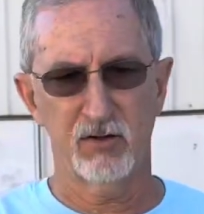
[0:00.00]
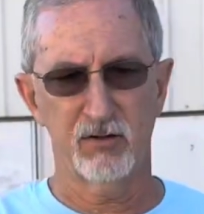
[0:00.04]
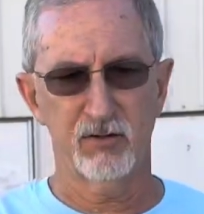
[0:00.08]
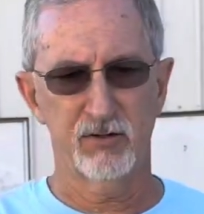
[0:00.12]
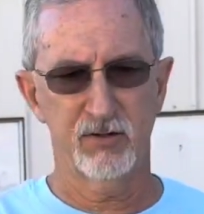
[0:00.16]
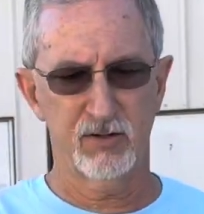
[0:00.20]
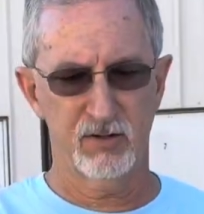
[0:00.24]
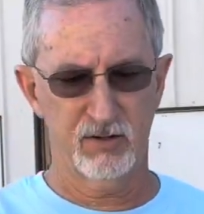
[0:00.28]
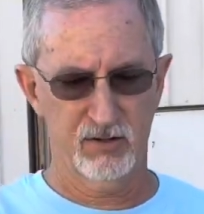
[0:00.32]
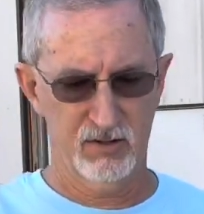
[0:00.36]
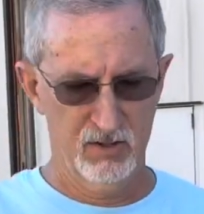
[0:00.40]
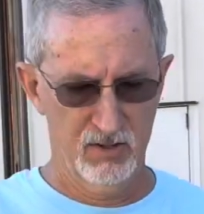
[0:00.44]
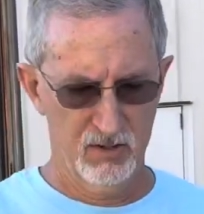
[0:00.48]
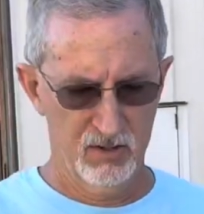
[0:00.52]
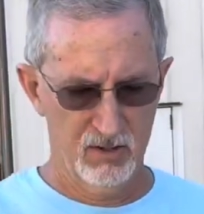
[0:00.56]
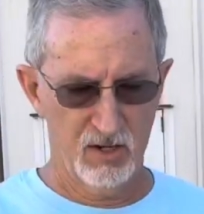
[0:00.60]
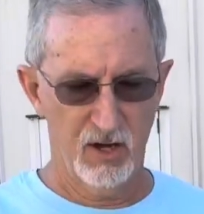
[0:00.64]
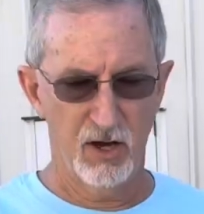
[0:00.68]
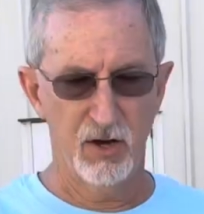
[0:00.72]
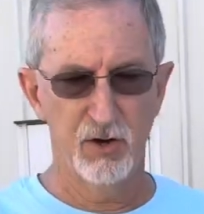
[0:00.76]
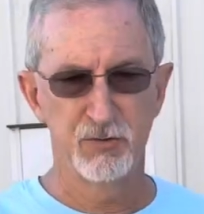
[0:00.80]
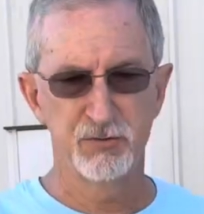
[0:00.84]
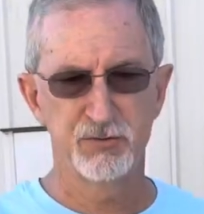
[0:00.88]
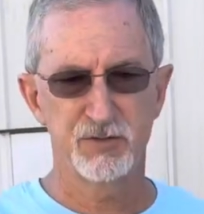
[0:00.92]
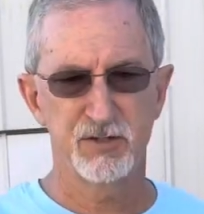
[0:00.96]
of the
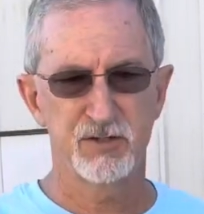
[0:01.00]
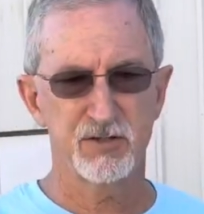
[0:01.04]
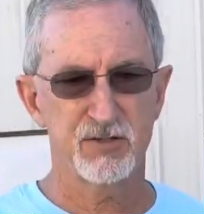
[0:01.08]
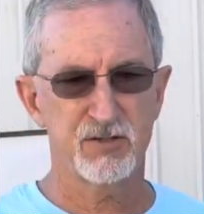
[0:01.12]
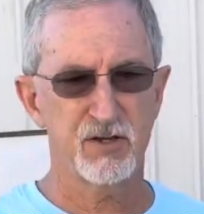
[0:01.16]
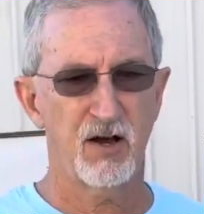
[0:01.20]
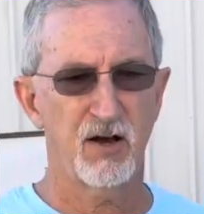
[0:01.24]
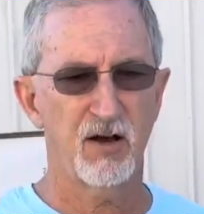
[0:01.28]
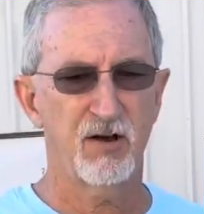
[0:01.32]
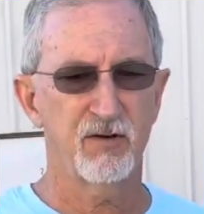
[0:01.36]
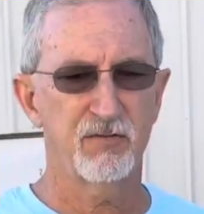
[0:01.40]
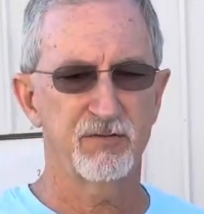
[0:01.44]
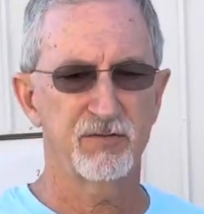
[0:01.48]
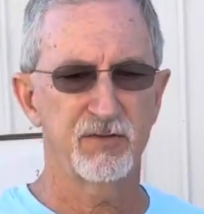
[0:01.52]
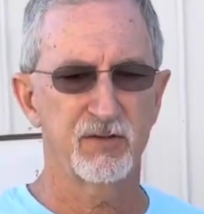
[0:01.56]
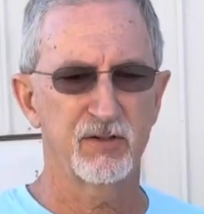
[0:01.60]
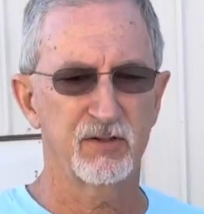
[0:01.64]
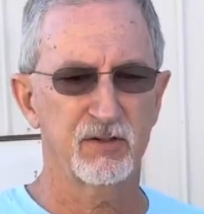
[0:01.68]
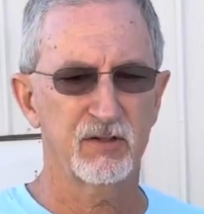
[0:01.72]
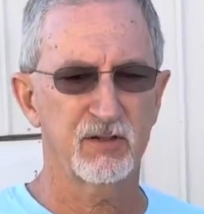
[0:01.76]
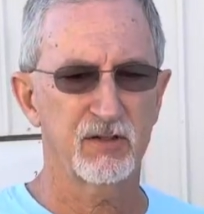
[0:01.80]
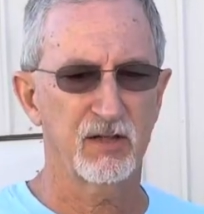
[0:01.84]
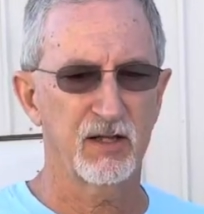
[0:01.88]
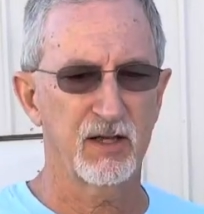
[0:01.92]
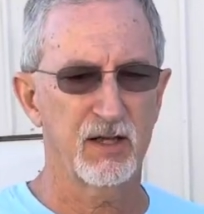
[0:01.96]
hoses off
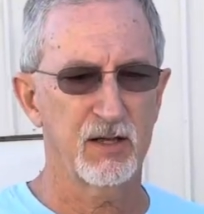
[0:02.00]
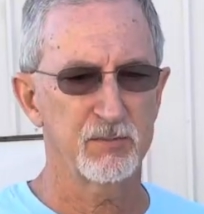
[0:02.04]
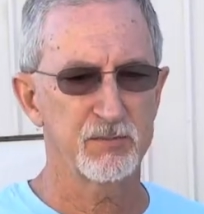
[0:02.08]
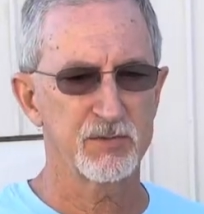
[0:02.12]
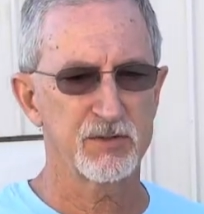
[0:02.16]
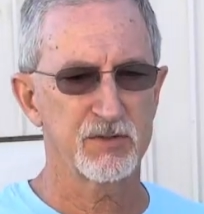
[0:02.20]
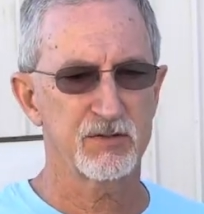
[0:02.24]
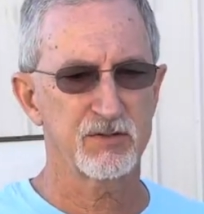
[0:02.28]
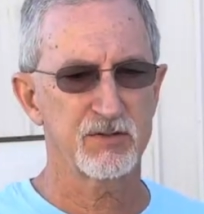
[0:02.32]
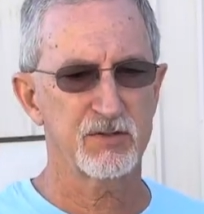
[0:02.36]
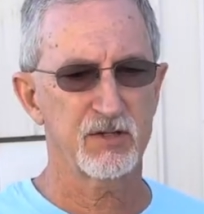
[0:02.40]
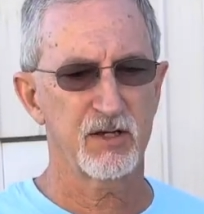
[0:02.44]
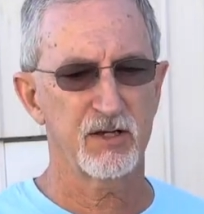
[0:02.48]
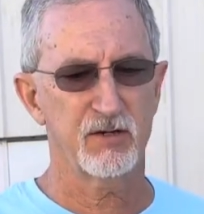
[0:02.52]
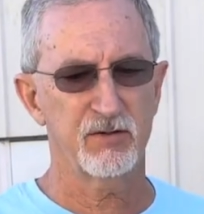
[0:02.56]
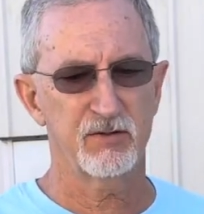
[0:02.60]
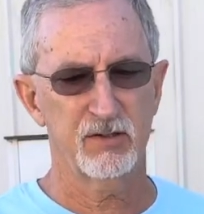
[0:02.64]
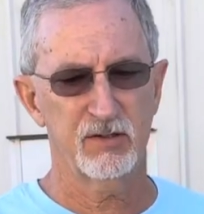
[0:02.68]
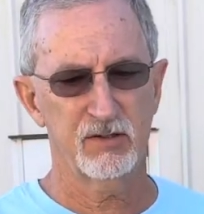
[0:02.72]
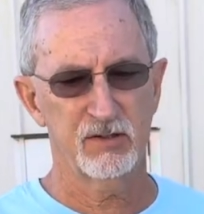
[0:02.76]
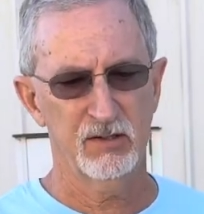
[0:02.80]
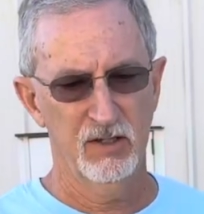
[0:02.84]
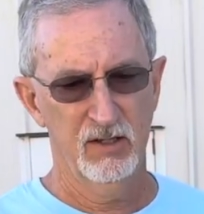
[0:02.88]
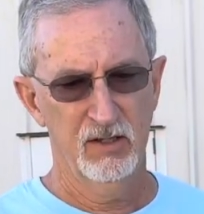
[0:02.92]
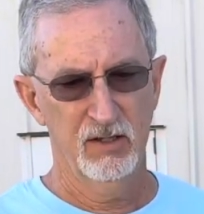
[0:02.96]
and clamps, etc.